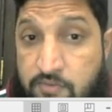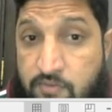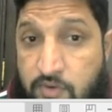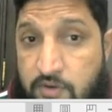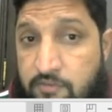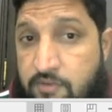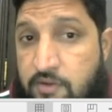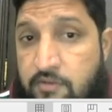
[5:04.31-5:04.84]

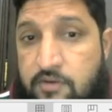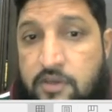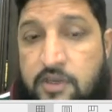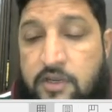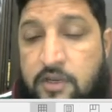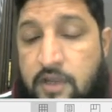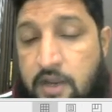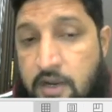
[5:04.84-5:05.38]
one way we
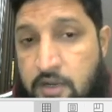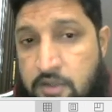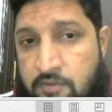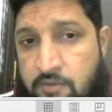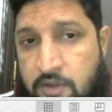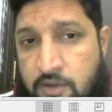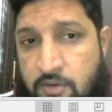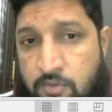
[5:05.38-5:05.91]
can add the
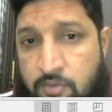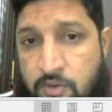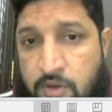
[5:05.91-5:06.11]
value.